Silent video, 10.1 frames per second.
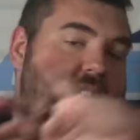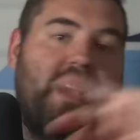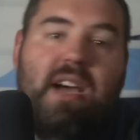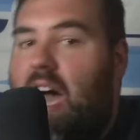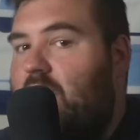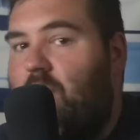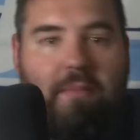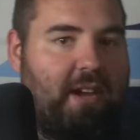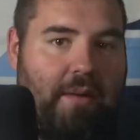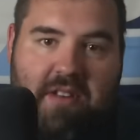I don't want
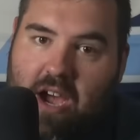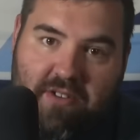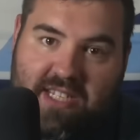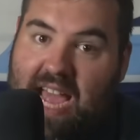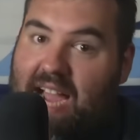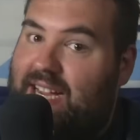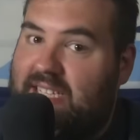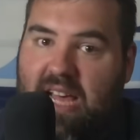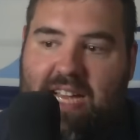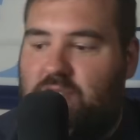to become known as that because
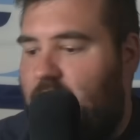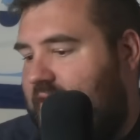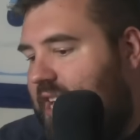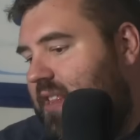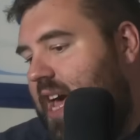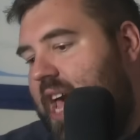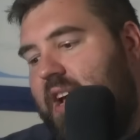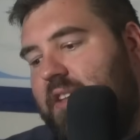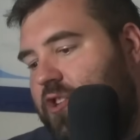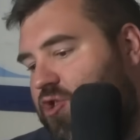last week in Atlanta
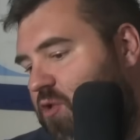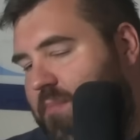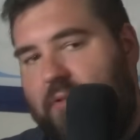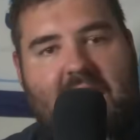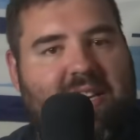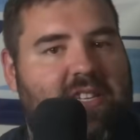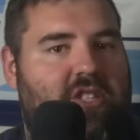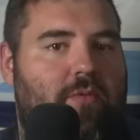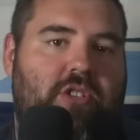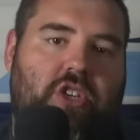in the joint practice, there
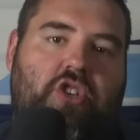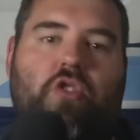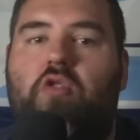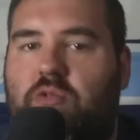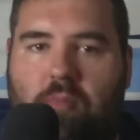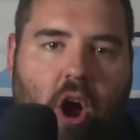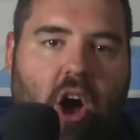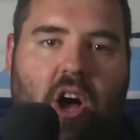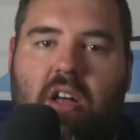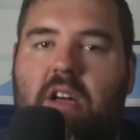was a huge
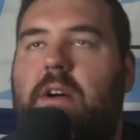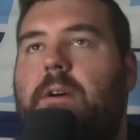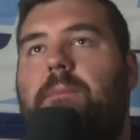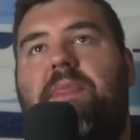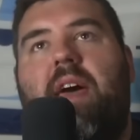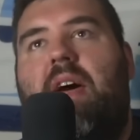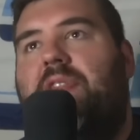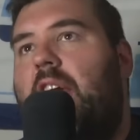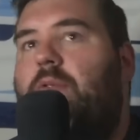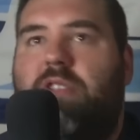brawl that I
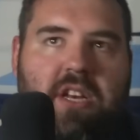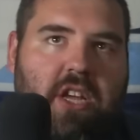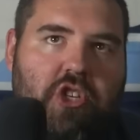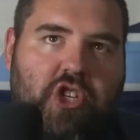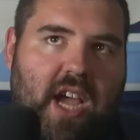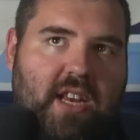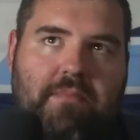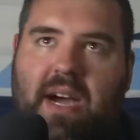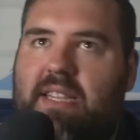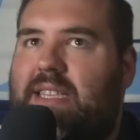think was initiated
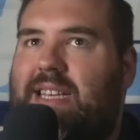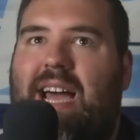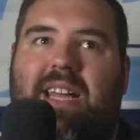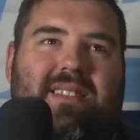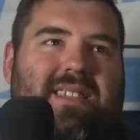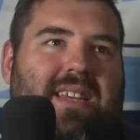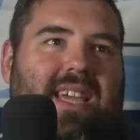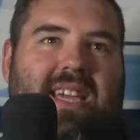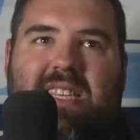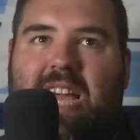by the Titans. I
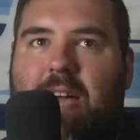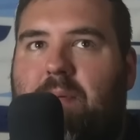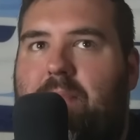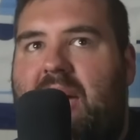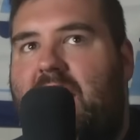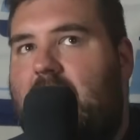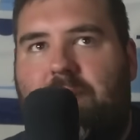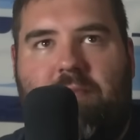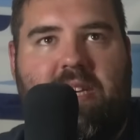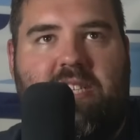think in Tampa Bay a
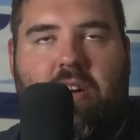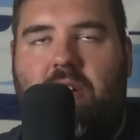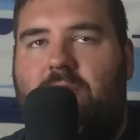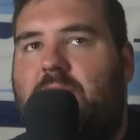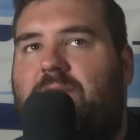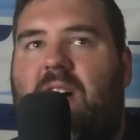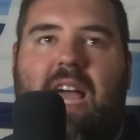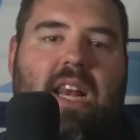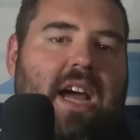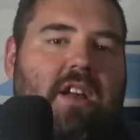couple weeks ago, there was a
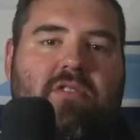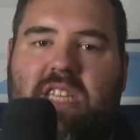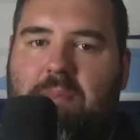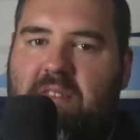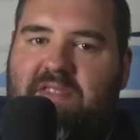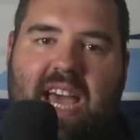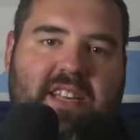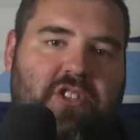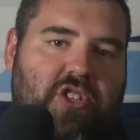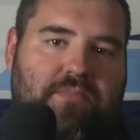fight. I know some of that
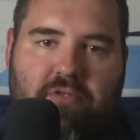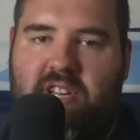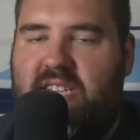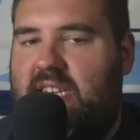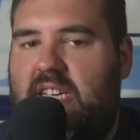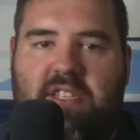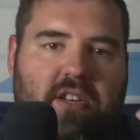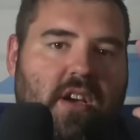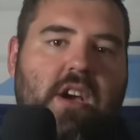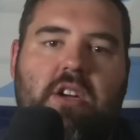is just preseason
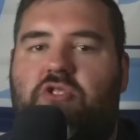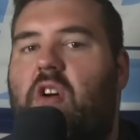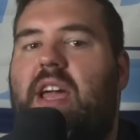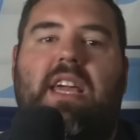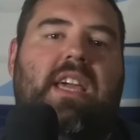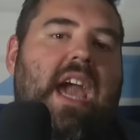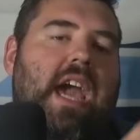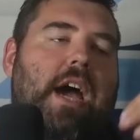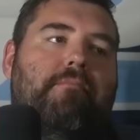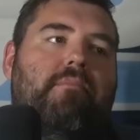training
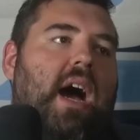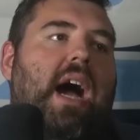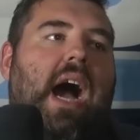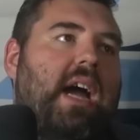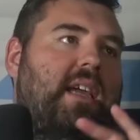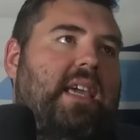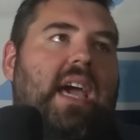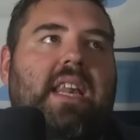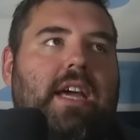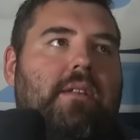camp. I
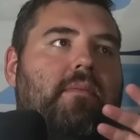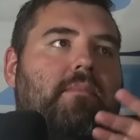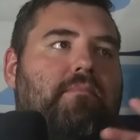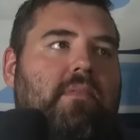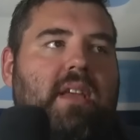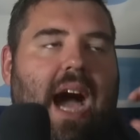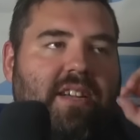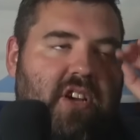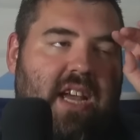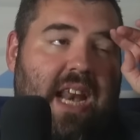get it. Guys
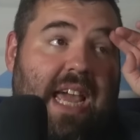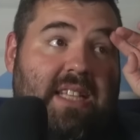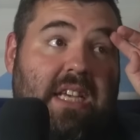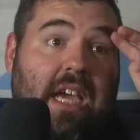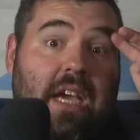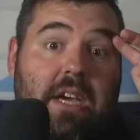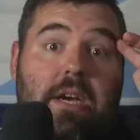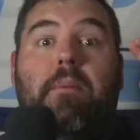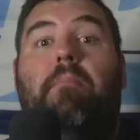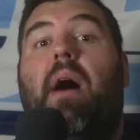are getting antsy.
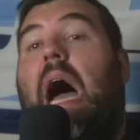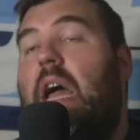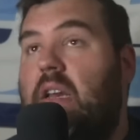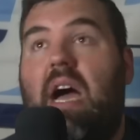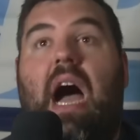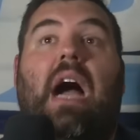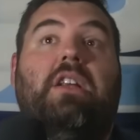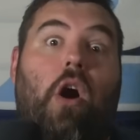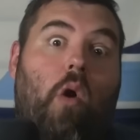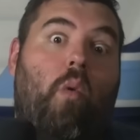But I
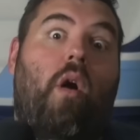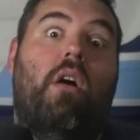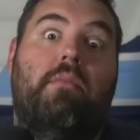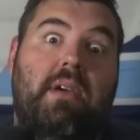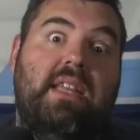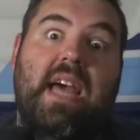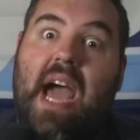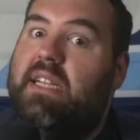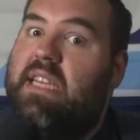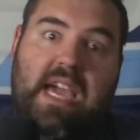don't want to be
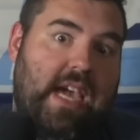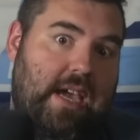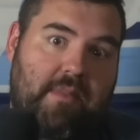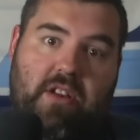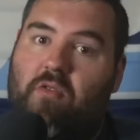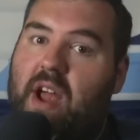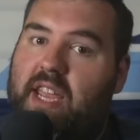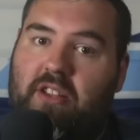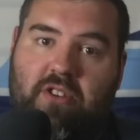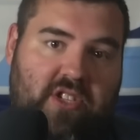that team in the
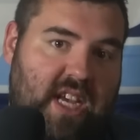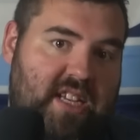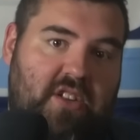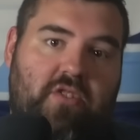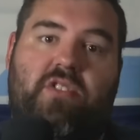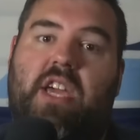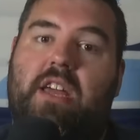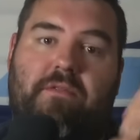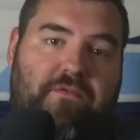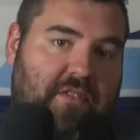regular season who's
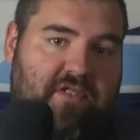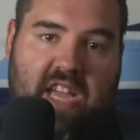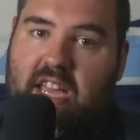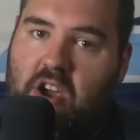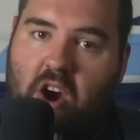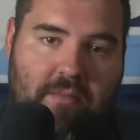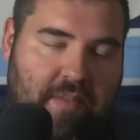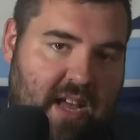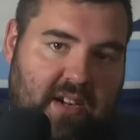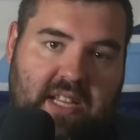getting 15-yard
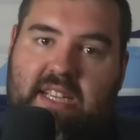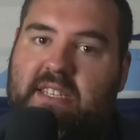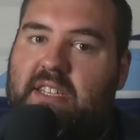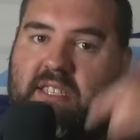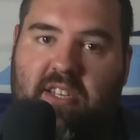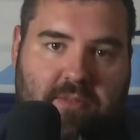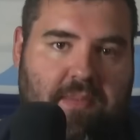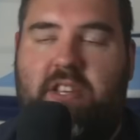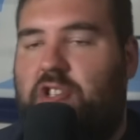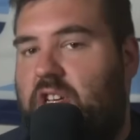penalties and
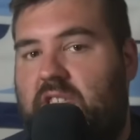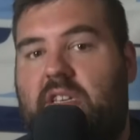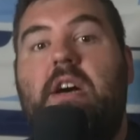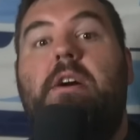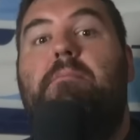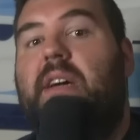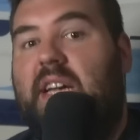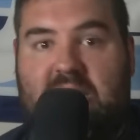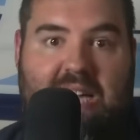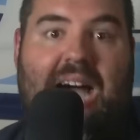suspensions
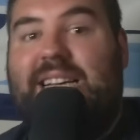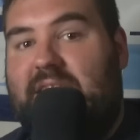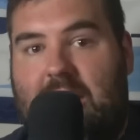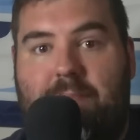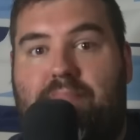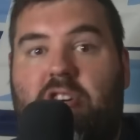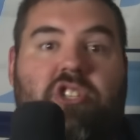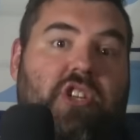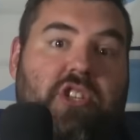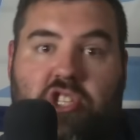because guys keep
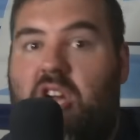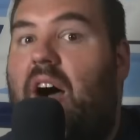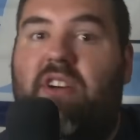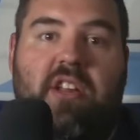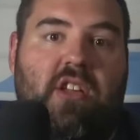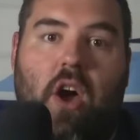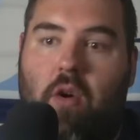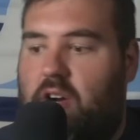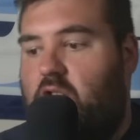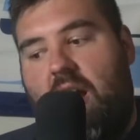pushing and shoving and
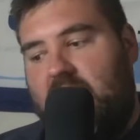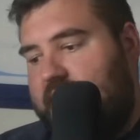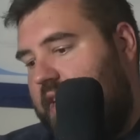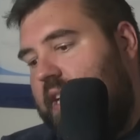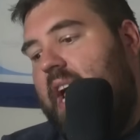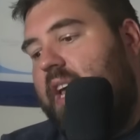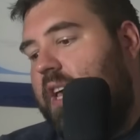going crazy. Like,